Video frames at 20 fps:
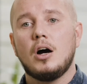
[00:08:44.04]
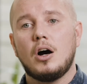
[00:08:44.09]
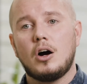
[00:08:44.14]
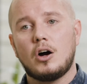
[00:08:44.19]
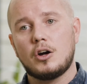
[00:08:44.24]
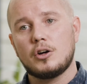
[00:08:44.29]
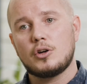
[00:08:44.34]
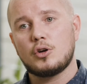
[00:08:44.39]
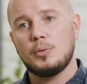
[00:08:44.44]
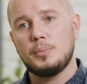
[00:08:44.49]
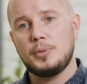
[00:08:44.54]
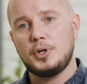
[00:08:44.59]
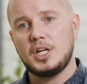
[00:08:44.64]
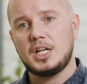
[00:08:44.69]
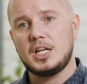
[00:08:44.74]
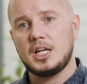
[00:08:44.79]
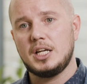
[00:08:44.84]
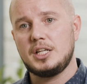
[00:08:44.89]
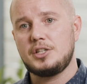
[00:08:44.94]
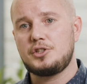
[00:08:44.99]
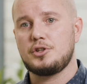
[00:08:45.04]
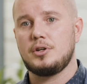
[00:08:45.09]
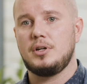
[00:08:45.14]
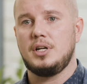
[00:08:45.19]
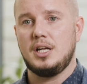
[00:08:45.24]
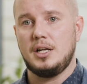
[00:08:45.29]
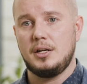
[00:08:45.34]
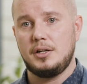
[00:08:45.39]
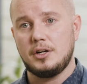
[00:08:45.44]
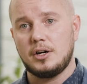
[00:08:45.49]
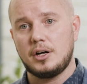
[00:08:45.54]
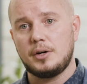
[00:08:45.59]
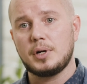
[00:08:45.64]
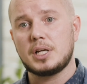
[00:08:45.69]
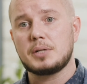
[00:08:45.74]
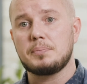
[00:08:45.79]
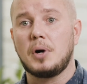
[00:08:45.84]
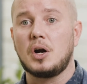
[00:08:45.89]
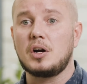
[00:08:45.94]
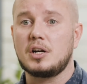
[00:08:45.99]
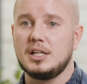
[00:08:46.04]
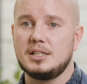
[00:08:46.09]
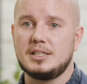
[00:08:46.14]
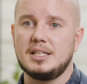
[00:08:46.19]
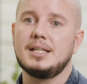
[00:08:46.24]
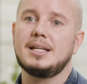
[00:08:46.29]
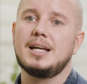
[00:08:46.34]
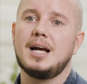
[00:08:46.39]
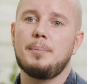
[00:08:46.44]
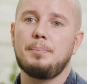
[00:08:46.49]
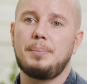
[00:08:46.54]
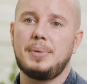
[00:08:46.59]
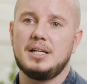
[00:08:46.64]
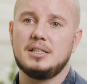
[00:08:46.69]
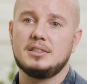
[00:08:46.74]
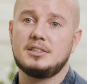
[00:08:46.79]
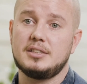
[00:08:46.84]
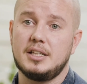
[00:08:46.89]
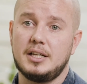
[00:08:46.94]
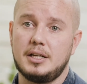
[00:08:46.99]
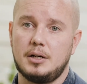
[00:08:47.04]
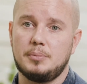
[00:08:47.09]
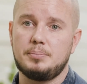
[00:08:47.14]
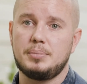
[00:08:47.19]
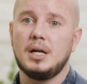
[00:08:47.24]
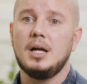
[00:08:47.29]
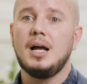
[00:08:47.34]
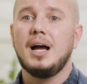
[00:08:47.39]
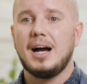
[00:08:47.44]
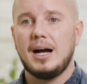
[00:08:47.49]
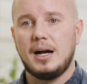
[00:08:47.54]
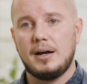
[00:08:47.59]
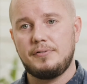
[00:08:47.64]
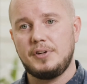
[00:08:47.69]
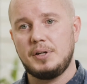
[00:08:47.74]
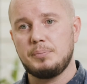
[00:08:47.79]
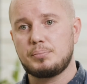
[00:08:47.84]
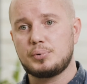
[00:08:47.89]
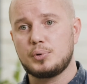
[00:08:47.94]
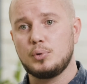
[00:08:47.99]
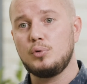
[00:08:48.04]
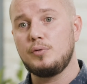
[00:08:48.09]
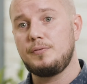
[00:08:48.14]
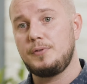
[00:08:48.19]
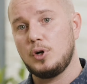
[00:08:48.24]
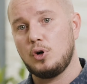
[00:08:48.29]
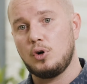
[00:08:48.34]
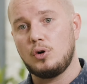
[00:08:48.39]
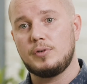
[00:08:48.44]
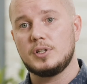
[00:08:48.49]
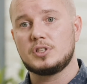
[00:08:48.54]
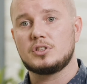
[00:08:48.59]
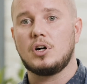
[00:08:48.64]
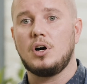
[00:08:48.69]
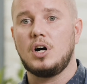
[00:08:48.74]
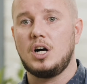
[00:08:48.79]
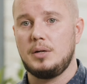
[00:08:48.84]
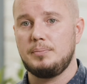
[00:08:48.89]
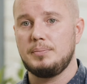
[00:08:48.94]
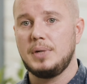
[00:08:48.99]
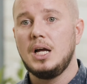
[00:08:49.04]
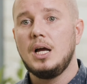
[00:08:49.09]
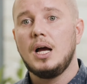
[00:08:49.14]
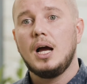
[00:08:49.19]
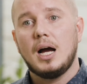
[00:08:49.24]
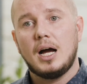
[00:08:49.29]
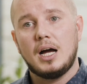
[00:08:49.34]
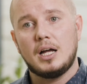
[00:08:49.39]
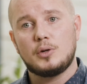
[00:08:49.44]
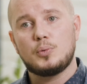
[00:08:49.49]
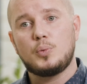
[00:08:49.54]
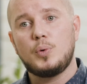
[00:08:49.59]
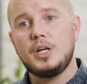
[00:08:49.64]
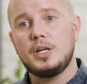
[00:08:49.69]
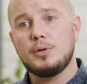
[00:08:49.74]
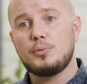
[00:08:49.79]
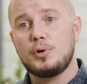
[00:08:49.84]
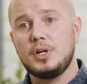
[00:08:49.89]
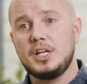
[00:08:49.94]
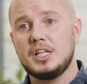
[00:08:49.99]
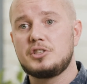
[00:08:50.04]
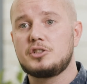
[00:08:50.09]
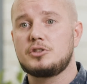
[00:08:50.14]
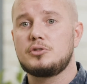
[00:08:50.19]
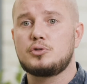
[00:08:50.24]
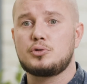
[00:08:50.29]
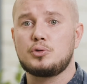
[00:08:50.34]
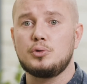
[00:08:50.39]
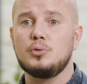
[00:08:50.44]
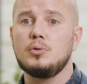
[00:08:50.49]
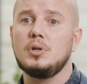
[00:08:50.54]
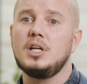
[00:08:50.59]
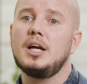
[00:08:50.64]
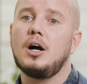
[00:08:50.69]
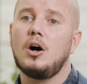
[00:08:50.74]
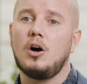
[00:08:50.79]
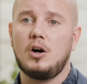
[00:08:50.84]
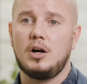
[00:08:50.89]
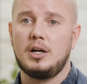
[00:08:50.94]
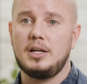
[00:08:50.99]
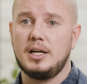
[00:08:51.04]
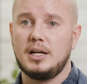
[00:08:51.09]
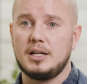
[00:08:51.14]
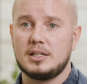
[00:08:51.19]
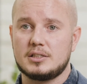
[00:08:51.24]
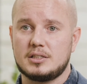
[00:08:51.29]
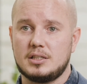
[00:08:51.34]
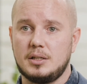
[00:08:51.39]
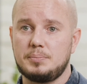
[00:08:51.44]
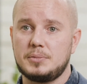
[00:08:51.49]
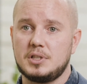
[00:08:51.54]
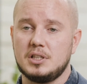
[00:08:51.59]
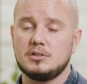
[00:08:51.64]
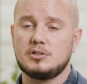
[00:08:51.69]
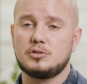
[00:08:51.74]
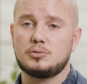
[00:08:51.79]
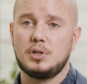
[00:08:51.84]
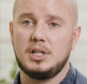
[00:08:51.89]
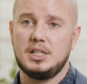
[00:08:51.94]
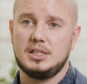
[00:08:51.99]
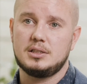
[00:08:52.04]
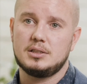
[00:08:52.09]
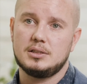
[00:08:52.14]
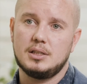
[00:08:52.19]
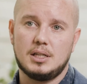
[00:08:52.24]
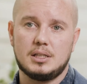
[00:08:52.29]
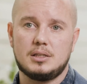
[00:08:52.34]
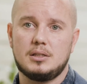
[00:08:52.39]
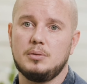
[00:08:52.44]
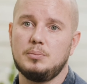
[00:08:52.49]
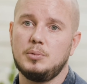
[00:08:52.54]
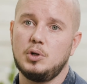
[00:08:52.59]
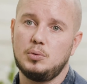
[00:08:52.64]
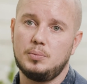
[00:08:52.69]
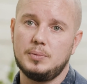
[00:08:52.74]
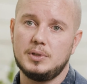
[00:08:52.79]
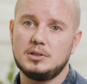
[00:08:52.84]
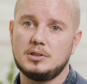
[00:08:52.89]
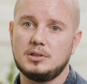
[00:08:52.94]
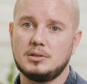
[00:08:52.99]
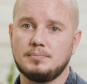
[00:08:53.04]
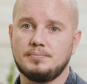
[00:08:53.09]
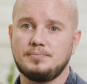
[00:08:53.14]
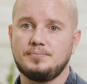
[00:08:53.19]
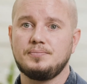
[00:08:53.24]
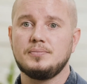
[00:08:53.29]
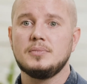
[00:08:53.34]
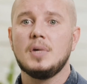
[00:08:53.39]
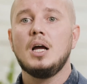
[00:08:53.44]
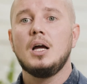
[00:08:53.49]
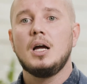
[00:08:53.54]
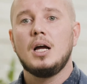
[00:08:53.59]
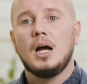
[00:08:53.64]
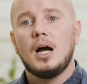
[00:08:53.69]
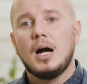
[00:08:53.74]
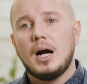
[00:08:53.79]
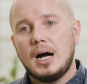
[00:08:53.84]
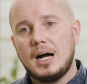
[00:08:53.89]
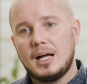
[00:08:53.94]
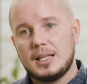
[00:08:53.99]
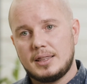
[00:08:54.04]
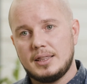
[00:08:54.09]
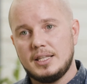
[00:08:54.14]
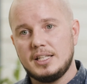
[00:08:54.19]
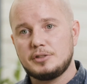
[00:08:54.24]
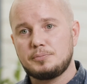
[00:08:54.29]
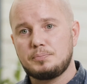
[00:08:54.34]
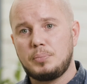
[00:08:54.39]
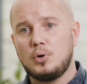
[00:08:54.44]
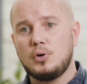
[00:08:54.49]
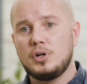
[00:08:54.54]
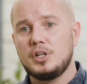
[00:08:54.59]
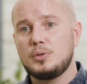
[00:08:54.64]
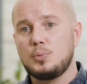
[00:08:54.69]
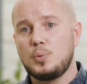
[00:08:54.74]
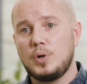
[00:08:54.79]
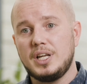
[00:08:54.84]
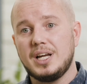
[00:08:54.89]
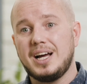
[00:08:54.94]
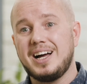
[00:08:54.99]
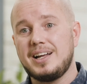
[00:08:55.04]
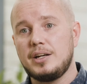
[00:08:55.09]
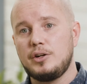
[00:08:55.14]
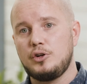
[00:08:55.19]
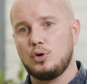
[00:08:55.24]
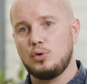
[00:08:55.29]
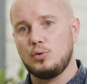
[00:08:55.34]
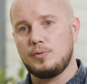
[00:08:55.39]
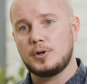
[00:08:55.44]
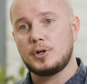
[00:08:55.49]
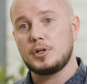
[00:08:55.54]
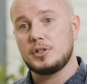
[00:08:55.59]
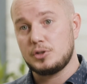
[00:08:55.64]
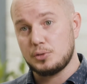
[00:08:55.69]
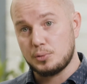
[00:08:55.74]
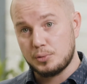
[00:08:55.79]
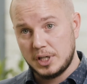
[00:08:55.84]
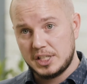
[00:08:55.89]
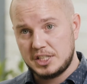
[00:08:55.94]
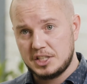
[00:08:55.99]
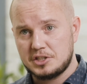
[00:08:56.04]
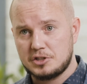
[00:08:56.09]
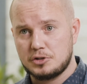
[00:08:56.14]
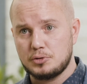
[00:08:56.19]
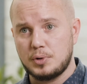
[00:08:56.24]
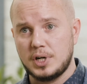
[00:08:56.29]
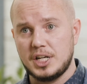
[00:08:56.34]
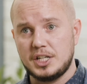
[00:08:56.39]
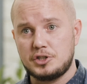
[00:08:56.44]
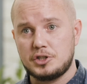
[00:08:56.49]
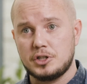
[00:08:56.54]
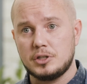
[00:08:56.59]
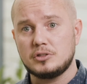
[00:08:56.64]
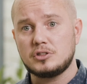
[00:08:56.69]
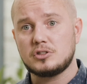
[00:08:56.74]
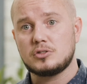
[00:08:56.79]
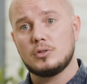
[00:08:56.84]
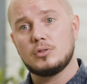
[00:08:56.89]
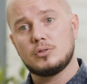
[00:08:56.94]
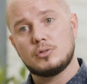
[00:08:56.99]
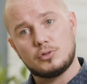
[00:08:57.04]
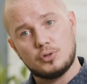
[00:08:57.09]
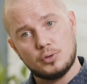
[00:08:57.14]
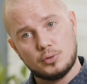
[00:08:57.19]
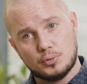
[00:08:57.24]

Our communication and direct marketing campaign setup have improved over time, and we reach truly high acceptance rates at the moment. At this point, we hand over the registrations to